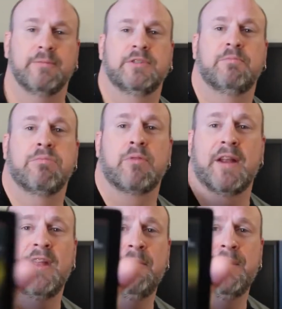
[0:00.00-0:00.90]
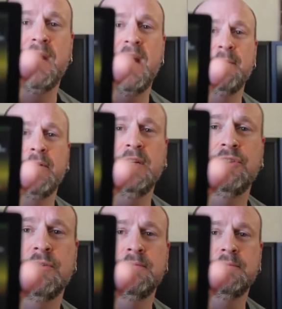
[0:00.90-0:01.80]
Let's bring that up into camera
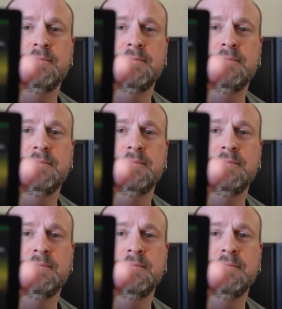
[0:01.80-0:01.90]
range